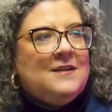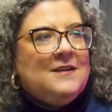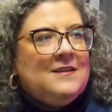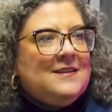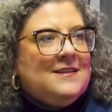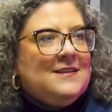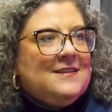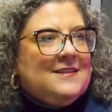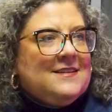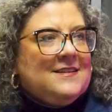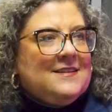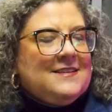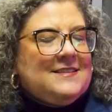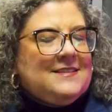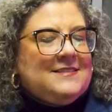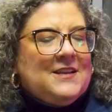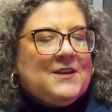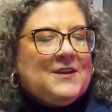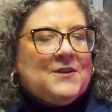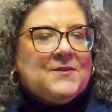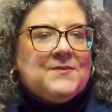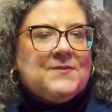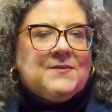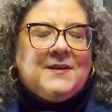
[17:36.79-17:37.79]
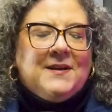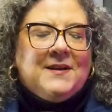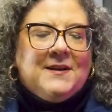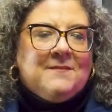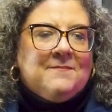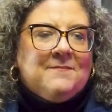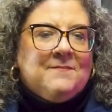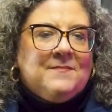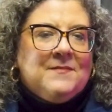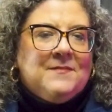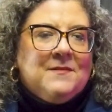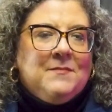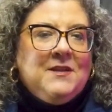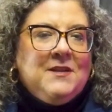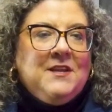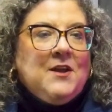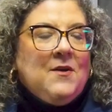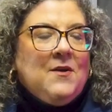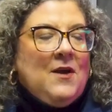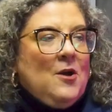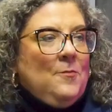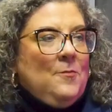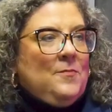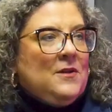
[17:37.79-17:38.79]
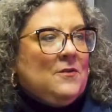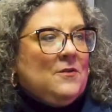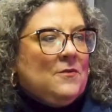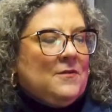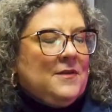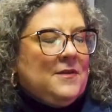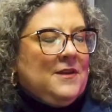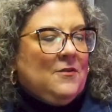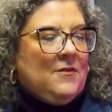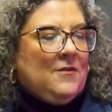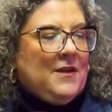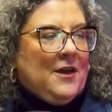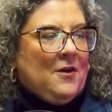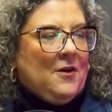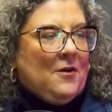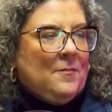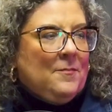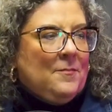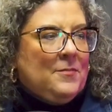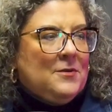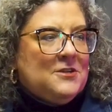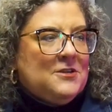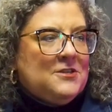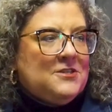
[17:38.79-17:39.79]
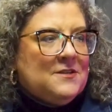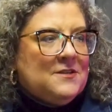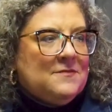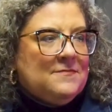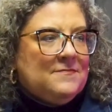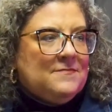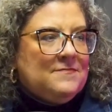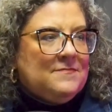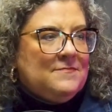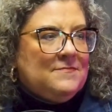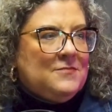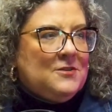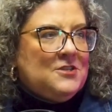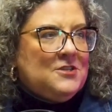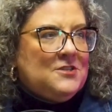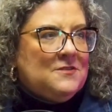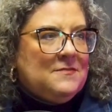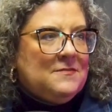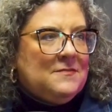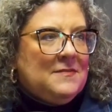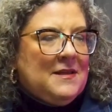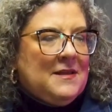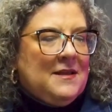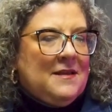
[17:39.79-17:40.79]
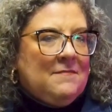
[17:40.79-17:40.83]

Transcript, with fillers: Yeah. So, um, but you know, I hope it'll it'll help push mm. some push some